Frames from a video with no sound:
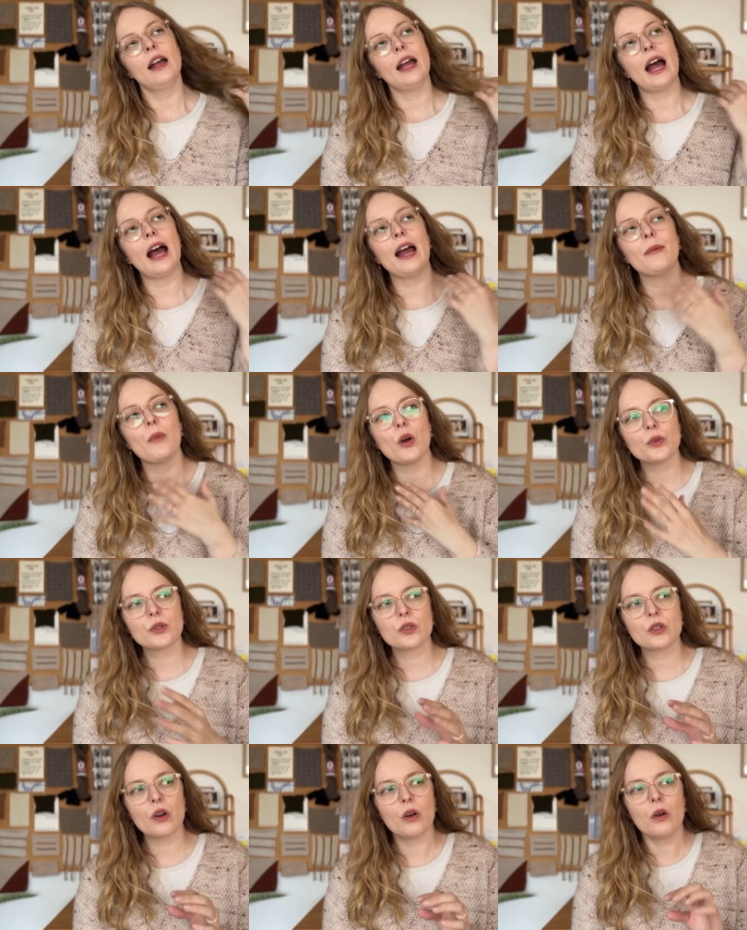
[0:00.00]
I'm
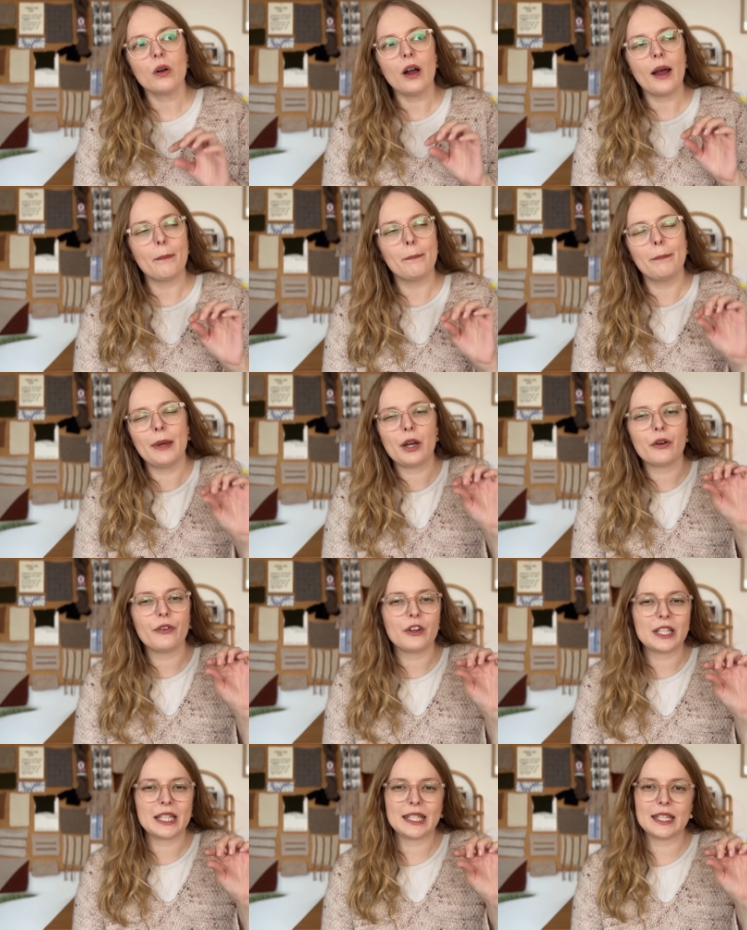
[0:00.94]
also a bit of
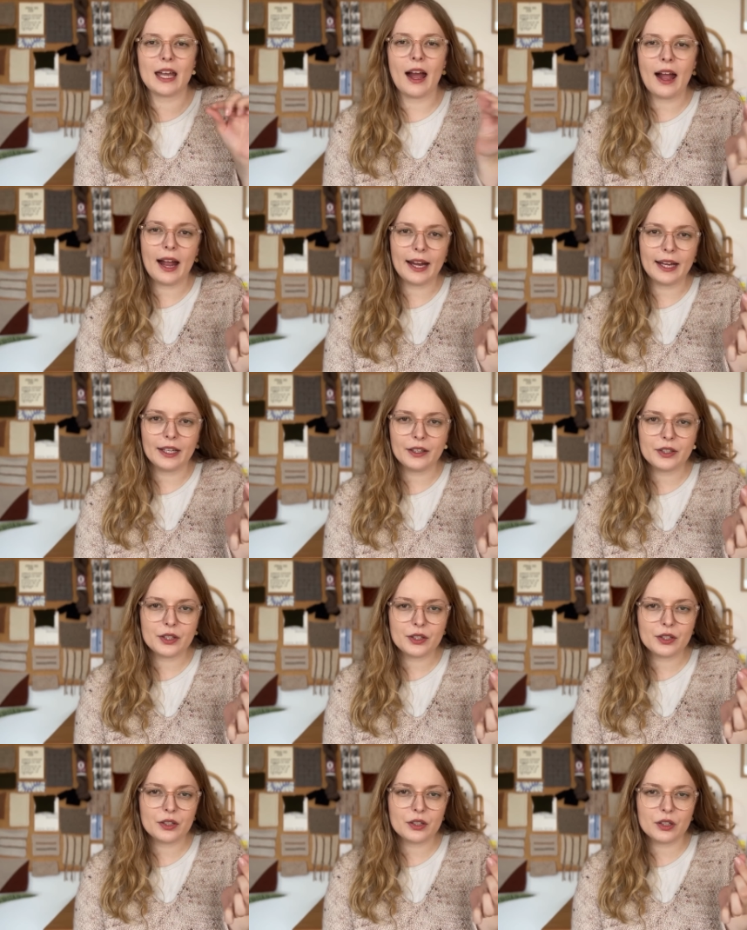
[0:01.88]
a
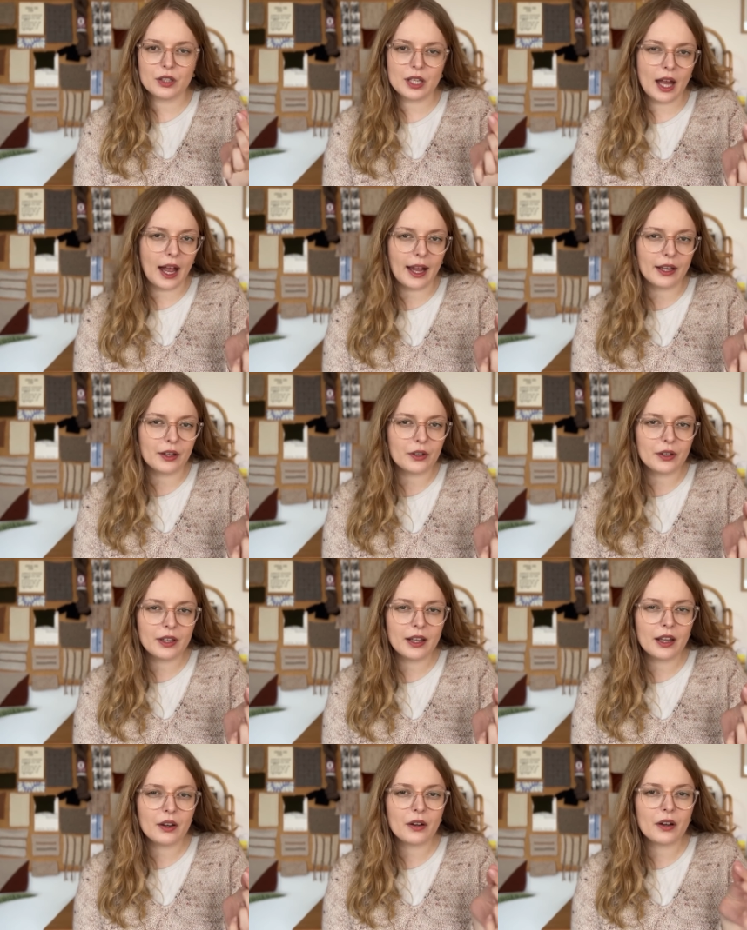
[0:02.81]
tighter
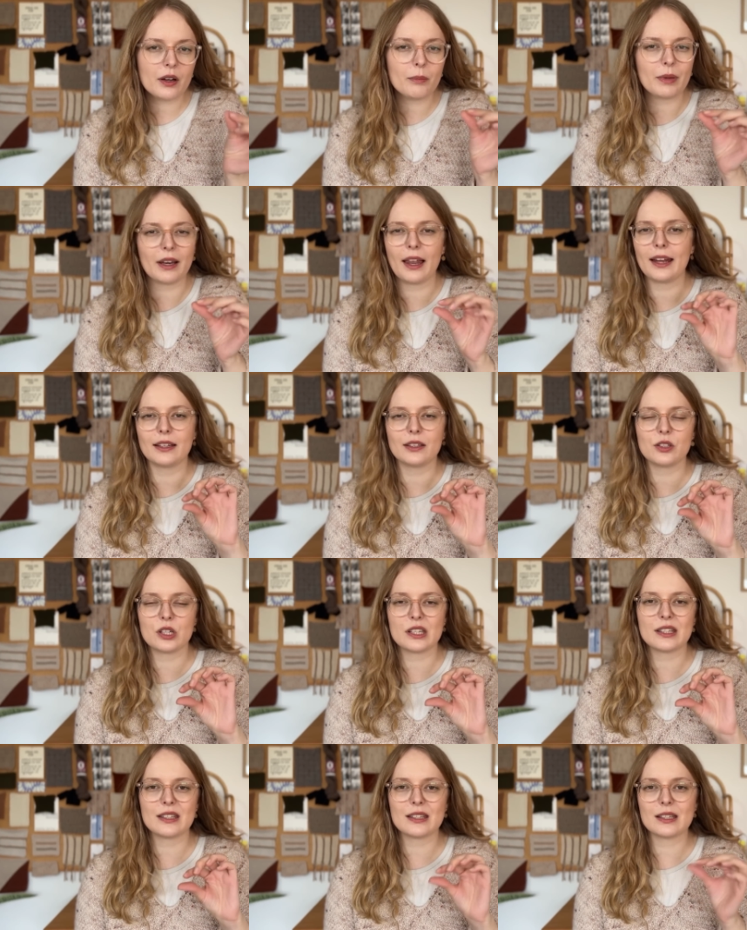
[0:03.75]
knitter, but like
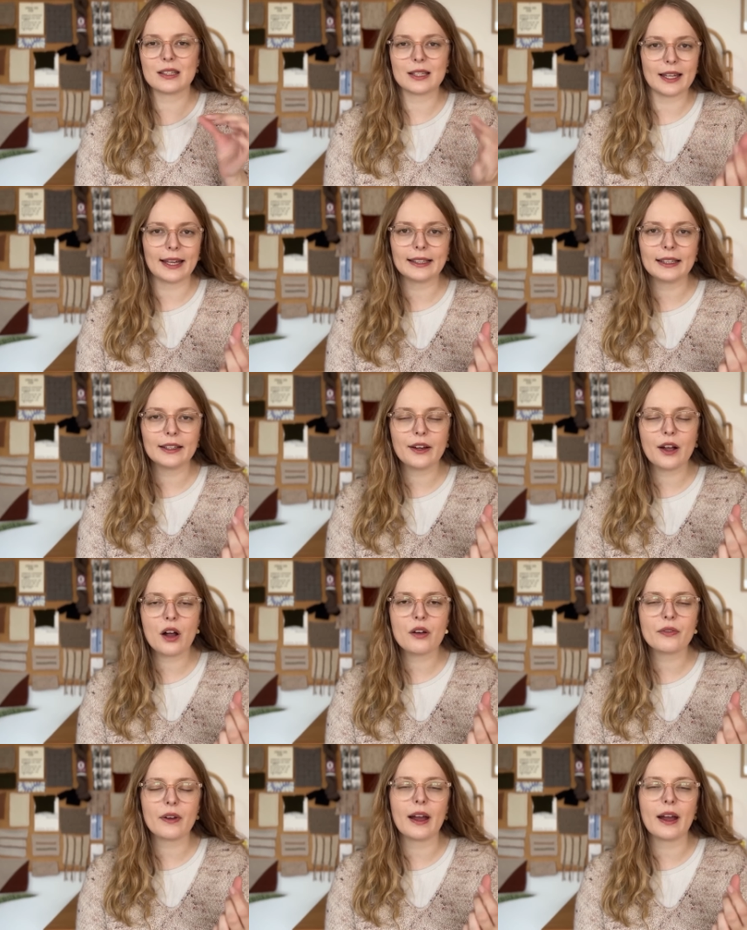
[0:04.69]
just slightly off.